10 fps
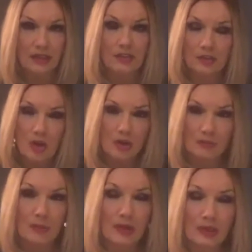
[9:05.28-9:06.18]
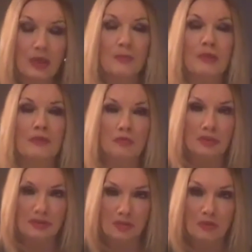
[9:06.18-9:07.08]
He didn't call him the bodyguard, but
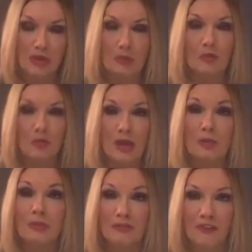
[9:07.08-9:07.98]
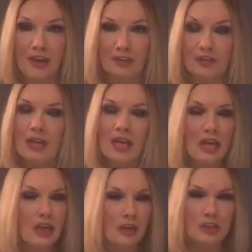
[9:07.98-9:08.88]
he said Ronald McFadder.
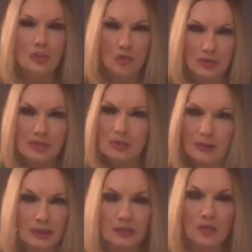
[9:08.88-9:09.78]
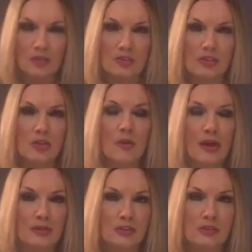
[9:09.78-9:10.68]
And our condolences, my condolences go
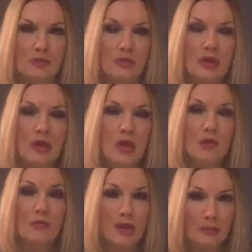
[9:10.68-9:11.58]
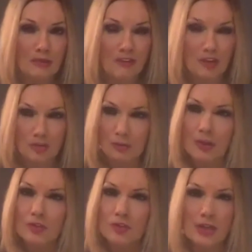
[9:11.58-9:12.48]
out to Ronald McFadder's
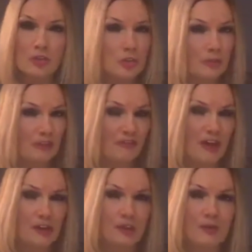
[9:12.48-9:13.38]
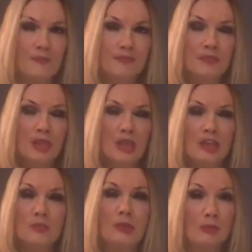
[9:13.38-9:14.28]
brother, Shanduke McFadder.
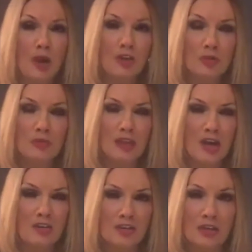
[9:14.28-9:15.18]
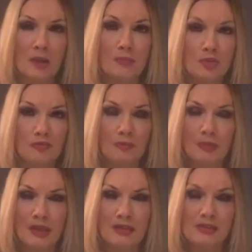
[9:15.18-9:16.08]
He's been a partner with ours in our Push for
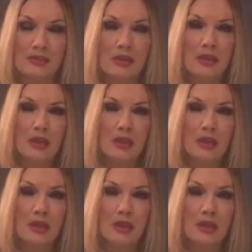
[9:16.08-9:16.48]
Peace